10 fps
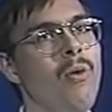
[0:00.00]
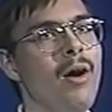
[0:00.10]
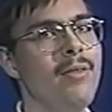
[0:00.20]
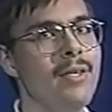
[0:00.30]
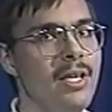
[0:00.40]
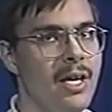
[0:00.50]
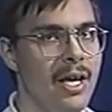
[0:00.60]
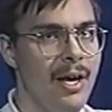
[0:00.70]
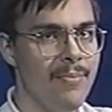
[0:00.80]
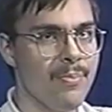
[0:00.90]
Well,
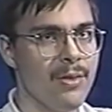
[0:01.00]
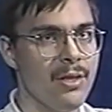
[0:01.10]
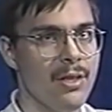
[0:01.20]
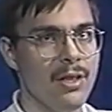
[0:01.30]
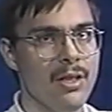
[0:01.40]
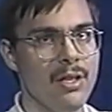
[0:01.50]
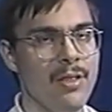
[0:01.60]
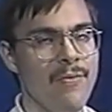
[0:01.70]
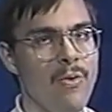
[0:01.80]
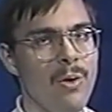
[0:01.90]
the
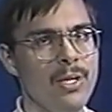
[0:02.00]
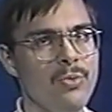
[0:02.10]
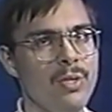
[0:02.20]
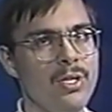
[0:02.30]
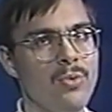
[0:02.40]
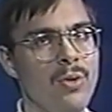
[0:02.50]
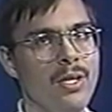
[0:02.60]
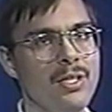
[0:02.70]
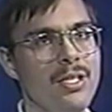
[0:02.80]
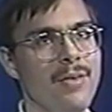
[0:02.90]
voyage was
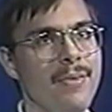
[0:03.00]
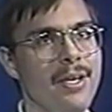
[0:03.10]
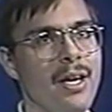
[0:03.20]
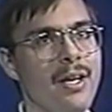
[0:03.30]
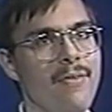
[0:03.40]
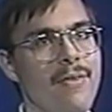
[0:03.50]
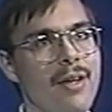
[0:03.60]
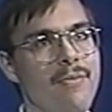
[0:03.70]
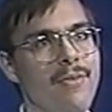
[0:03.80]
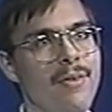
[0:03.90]
relatively
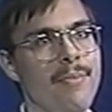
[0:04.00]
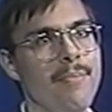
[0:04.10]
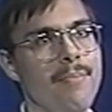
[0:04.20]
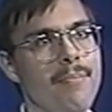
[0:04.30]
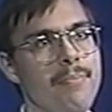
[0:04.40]
uneventful.